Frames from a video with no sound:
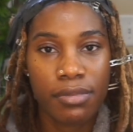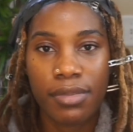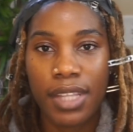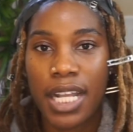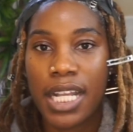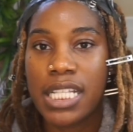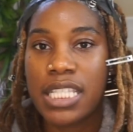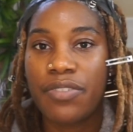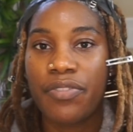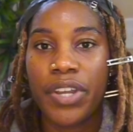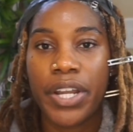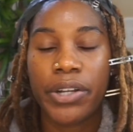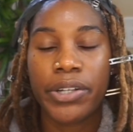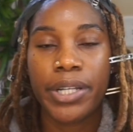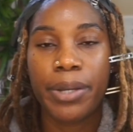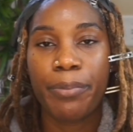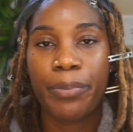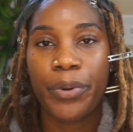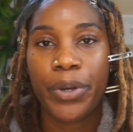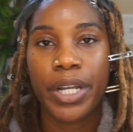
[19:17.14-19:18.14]
It's
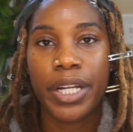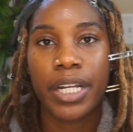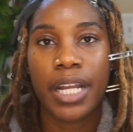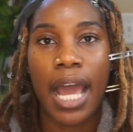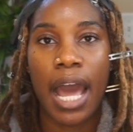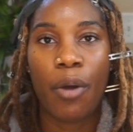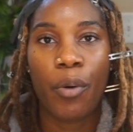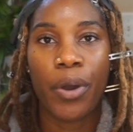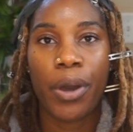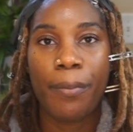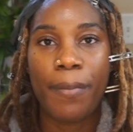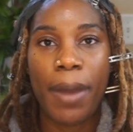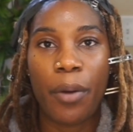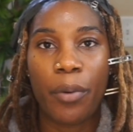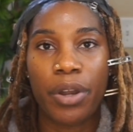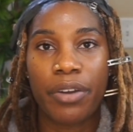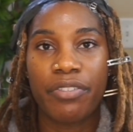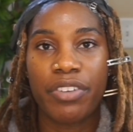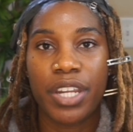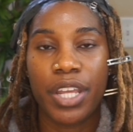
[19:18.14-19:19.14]
very important. I'll come
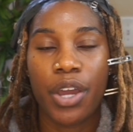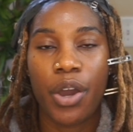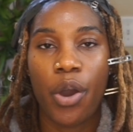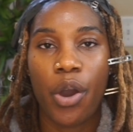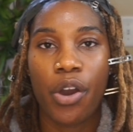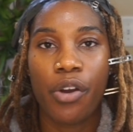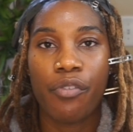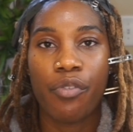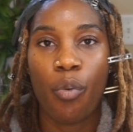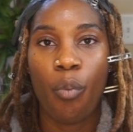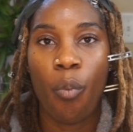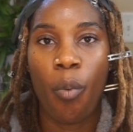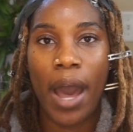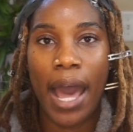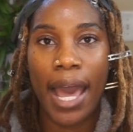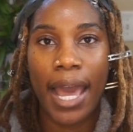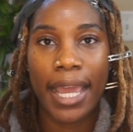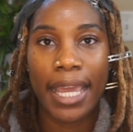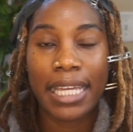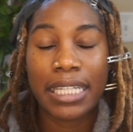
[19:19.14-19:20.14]
out with a video of
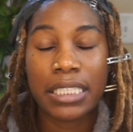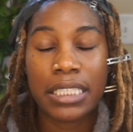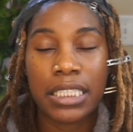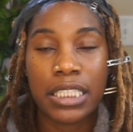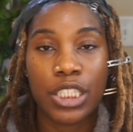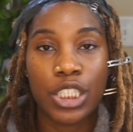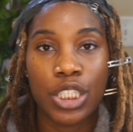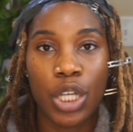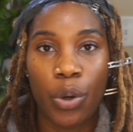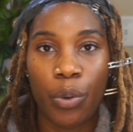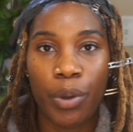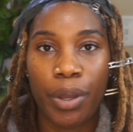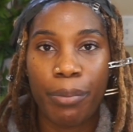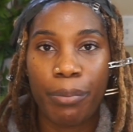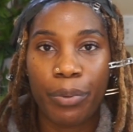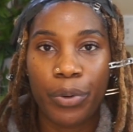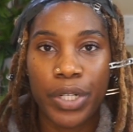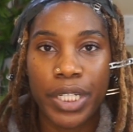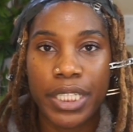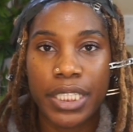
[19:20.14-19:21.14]
why it's so
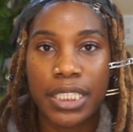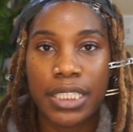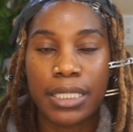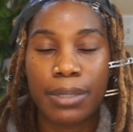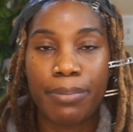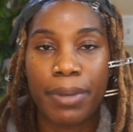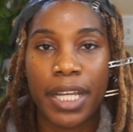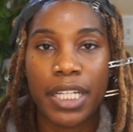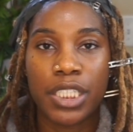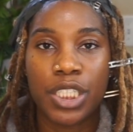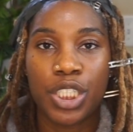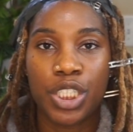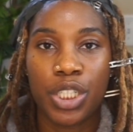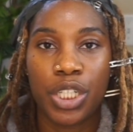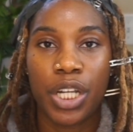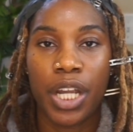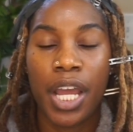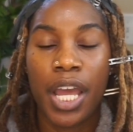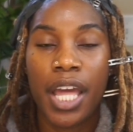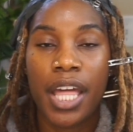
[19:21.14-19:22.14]
important to make
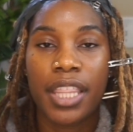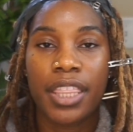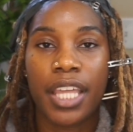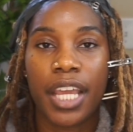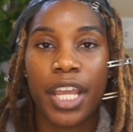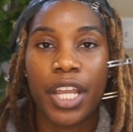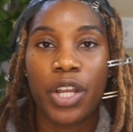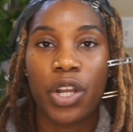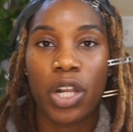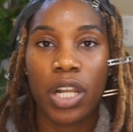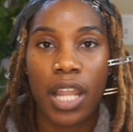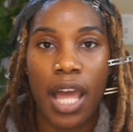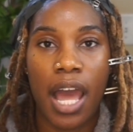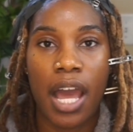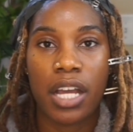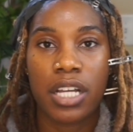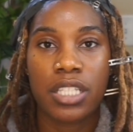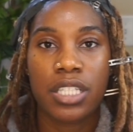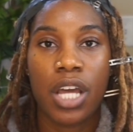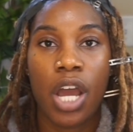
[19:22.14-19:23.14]
sure that your
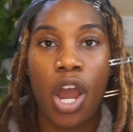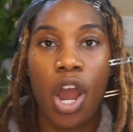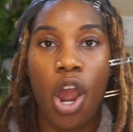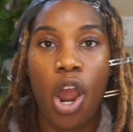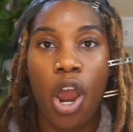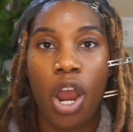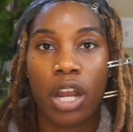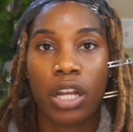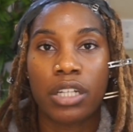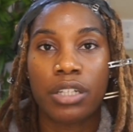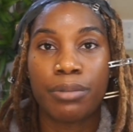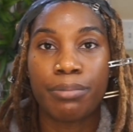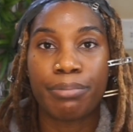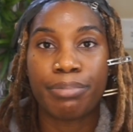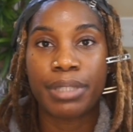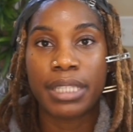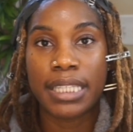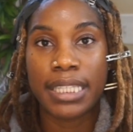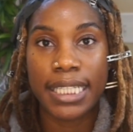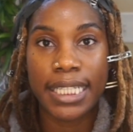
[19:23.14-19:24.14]
locks are
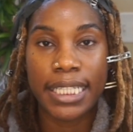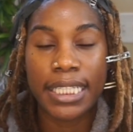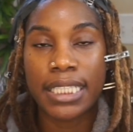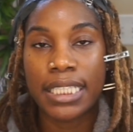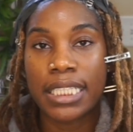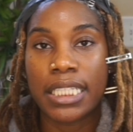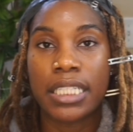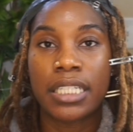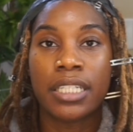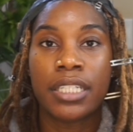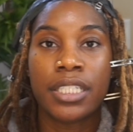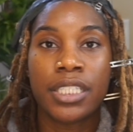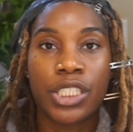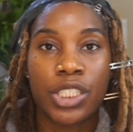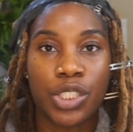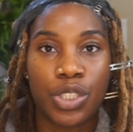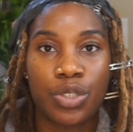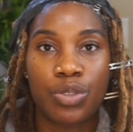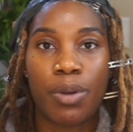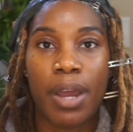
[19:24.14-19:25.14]
completely
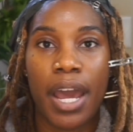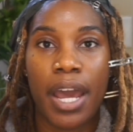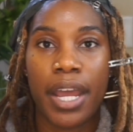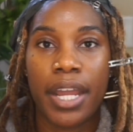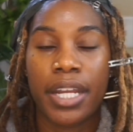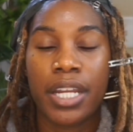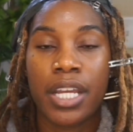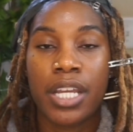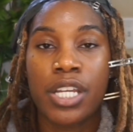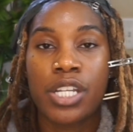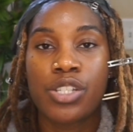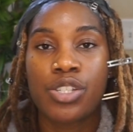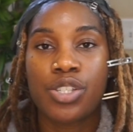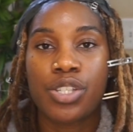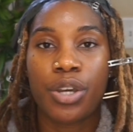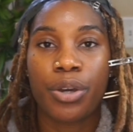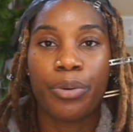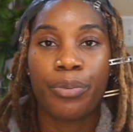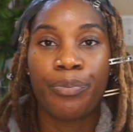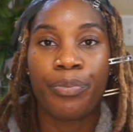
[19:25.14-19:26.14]
dry.
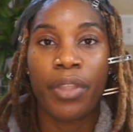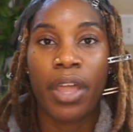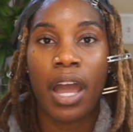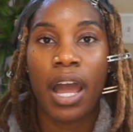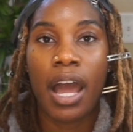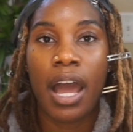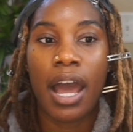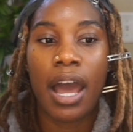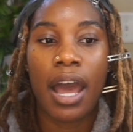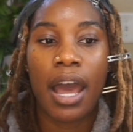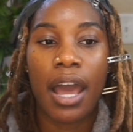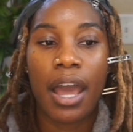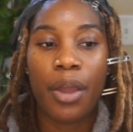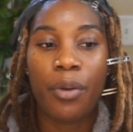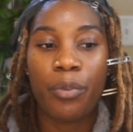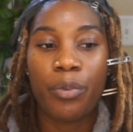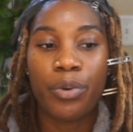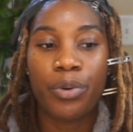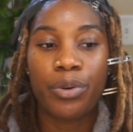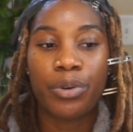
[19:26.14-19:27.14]
So I
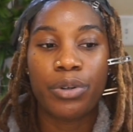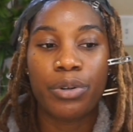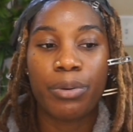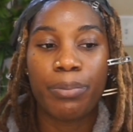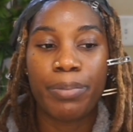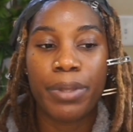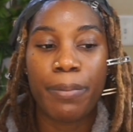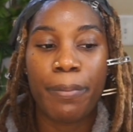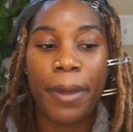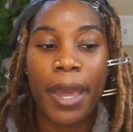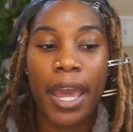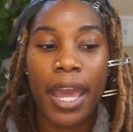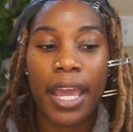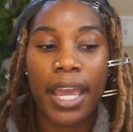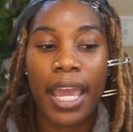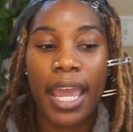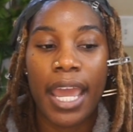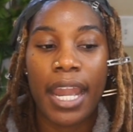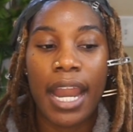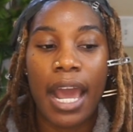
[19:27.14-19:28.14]
will be
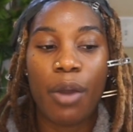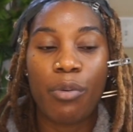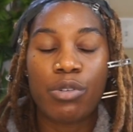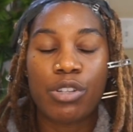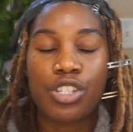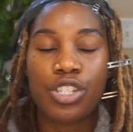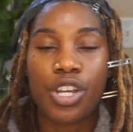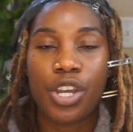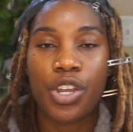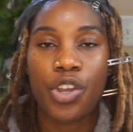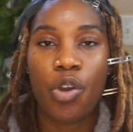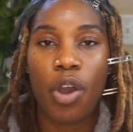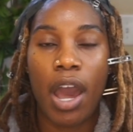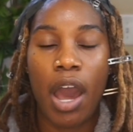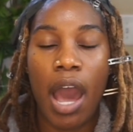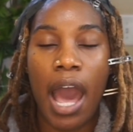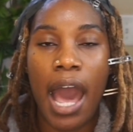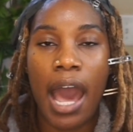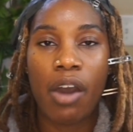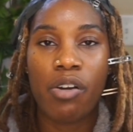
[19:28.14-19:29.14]
back and I will show you
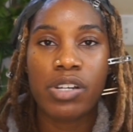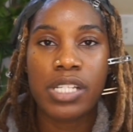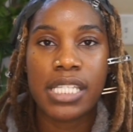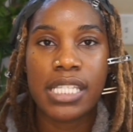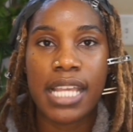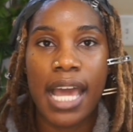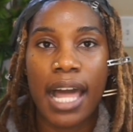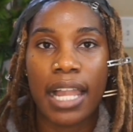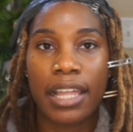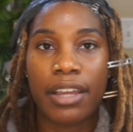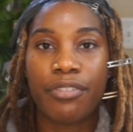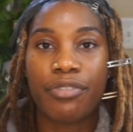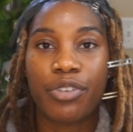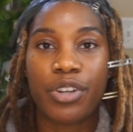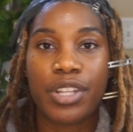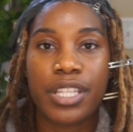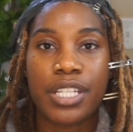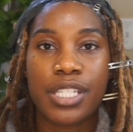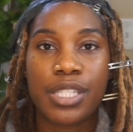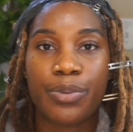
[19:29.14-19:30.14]
how I will style it
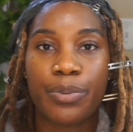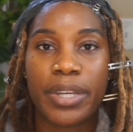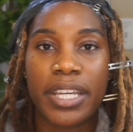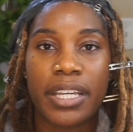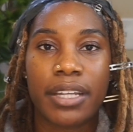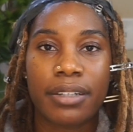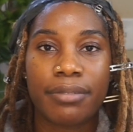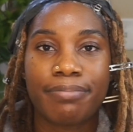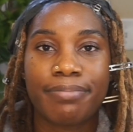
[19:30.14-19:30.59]
for this week.